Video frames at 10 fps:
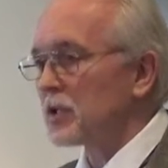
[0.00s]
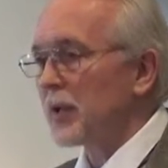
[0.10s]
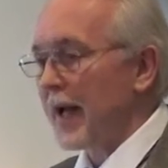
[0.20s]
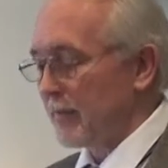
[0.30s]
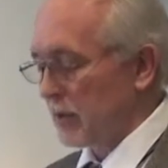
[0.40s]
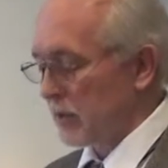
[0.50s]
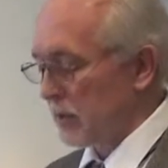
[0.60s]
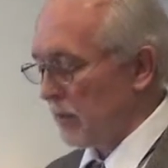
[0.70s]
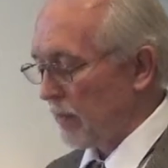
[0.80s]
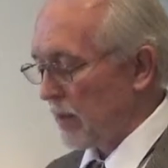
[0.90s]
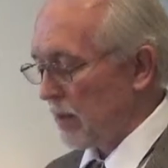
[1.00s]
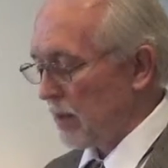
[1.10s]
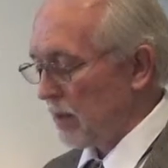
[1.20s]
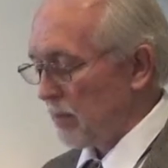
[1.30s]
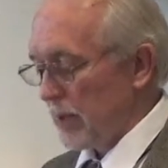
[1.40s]
traveled,
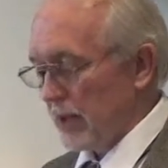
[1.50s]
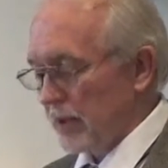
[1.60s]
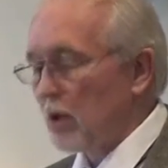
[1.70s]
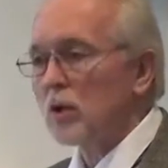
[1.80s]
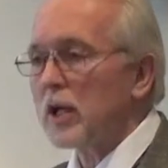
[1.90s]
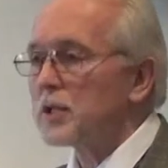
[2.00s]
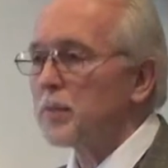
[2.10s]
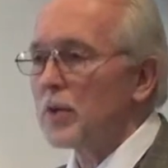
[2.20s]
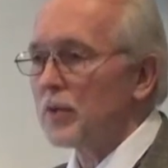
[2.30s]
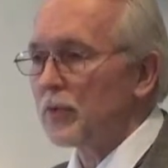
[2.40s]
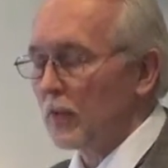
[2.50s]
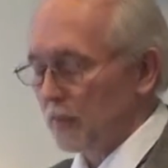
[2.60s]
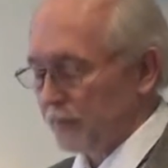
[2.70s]
but are no less beautiful.